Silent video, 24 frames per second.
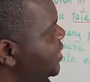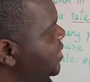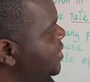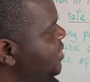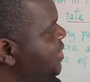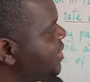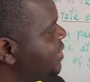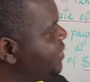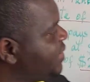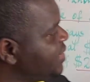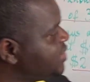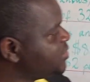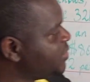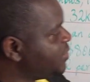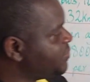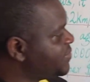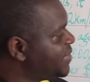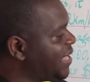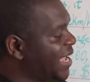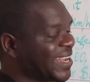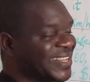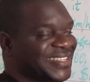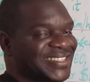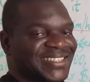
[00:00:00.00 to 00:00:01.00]
The rate of
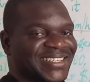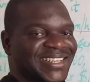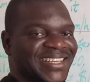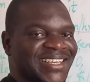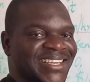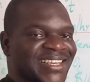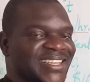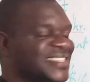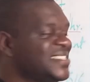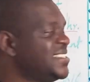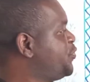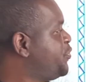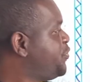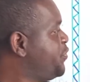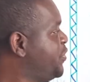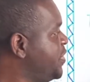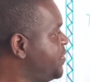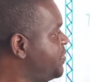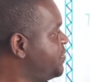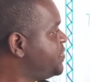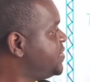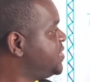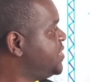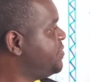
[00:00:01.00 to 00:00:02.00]
tax is
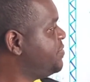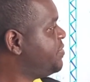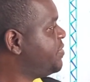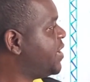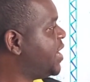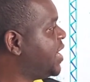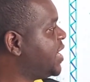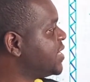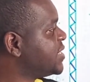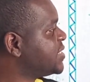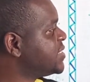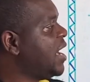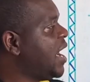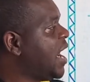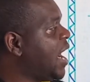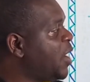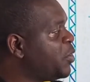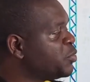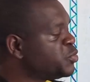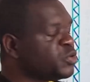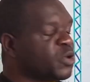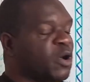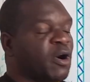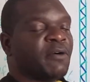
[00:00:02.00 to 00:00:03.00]
50 francs
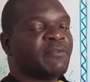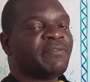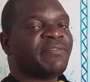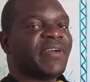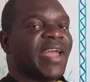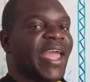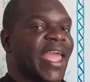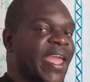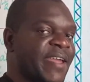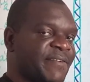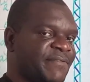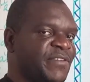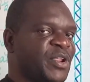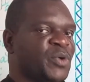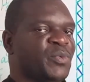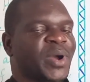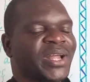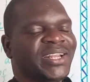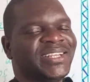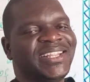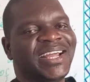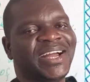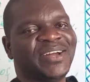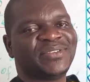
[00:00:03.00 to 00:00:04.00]
out of every
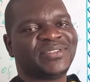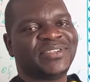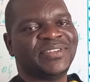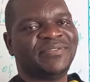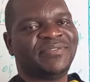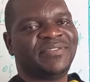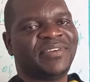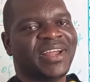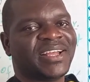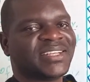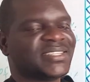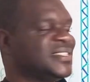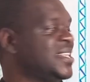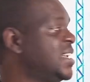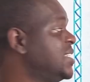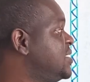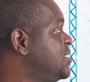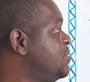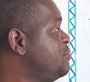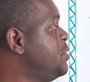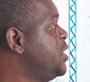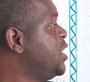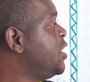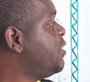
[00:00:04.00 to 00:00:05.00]
1,000 francs. That's
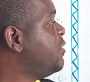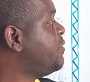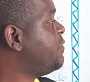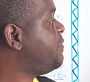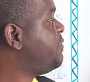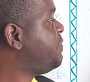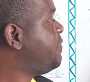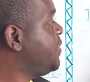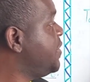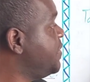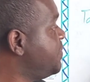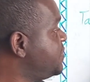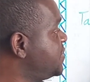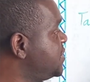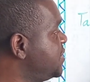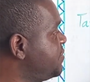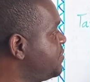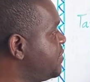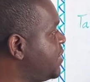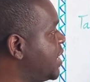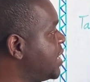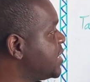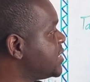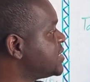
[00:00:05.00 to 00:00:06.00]
the meaning of 50
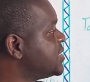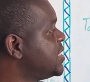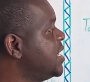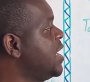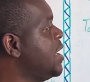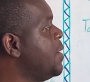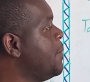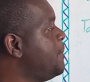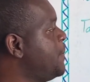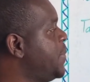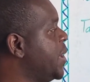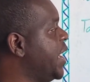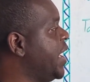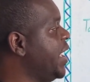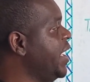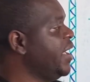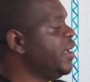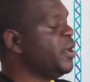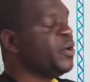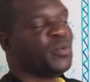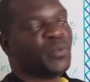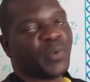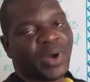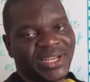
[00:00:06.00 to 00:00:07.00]
francs per
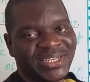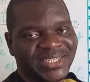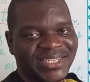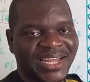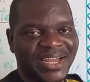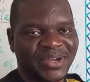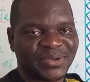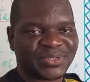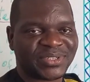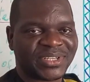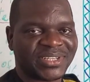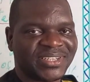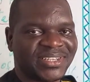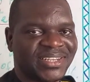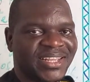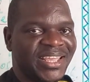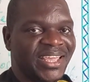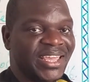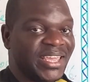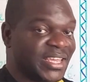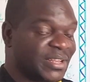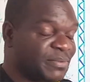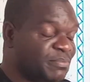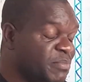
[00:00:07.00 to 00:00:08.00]
1,000.
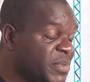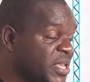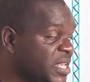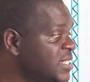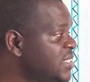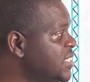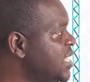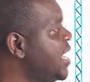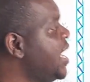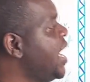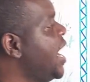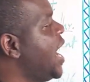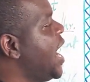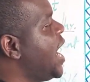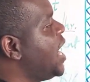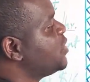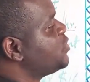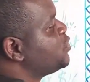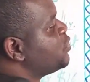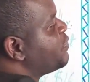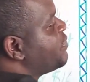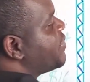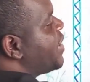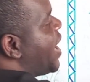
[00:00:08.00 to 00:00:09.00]
It means
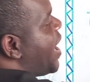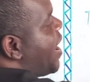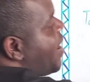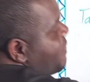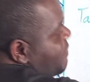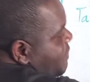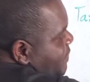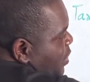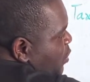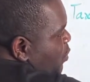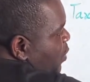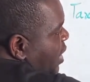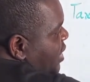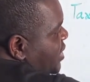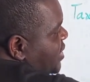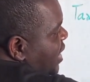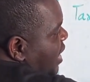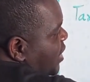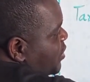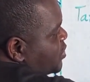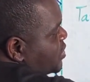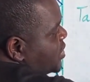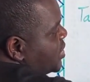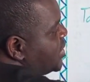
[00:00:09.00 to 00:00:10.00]
out of every
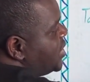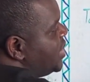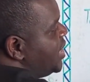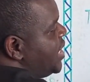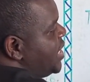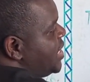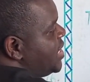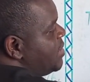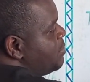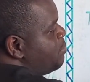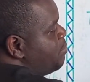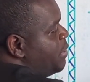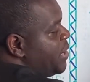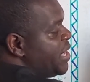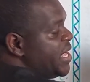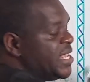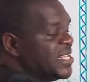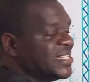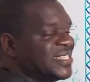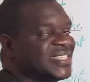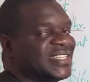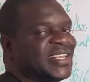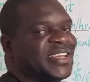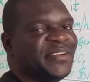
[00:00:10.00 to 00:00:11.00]
1,000, he
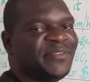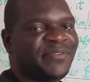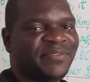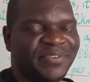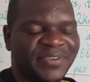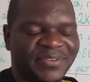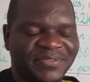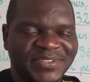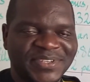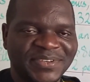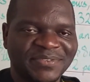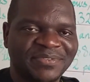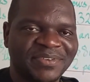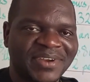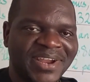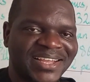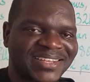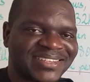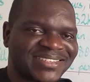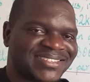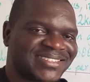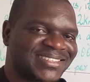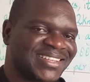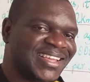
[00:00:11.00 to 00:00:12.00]
pays 50
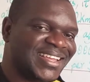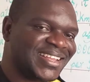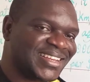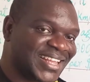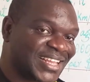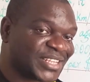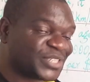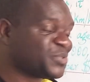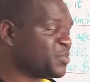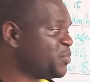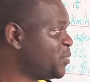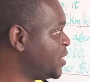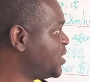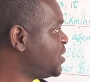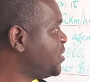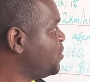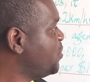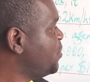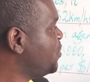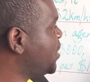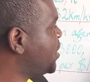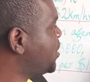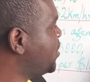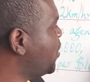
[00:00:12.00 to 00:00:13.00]
francs. That's what
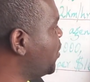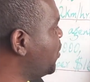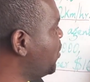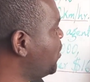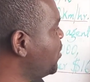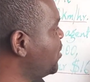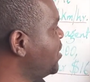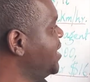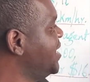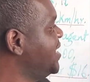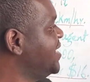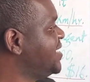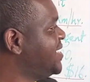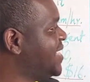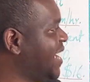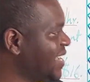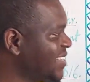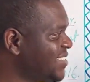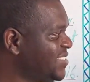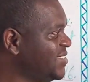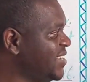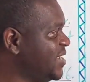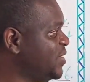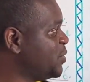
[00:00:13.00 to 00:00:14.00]
we call
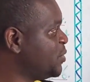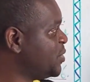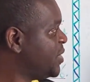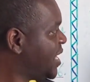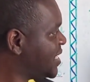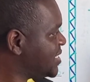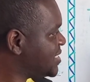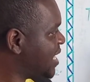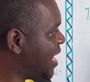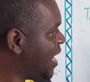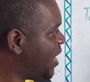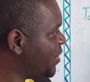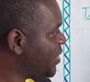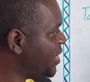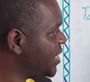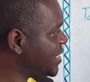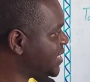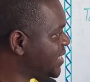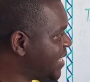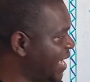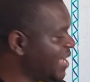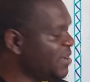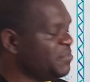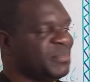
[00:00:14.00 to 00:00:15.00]
tax rate, or that's how it
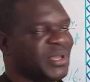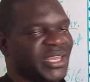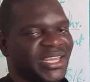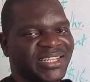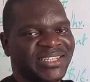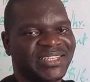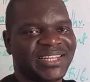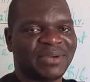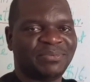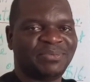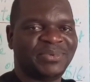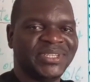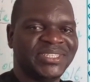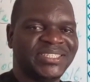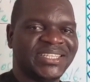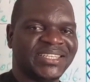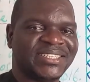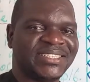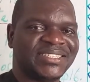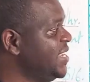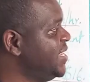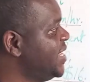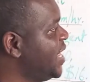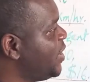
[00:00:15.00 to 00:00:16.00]
can be
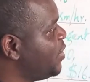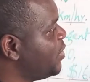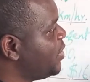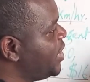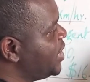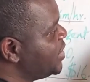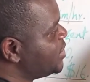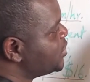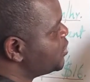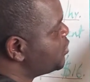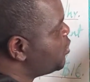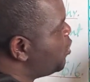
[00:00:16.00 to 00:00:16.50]
interpreted. Now let's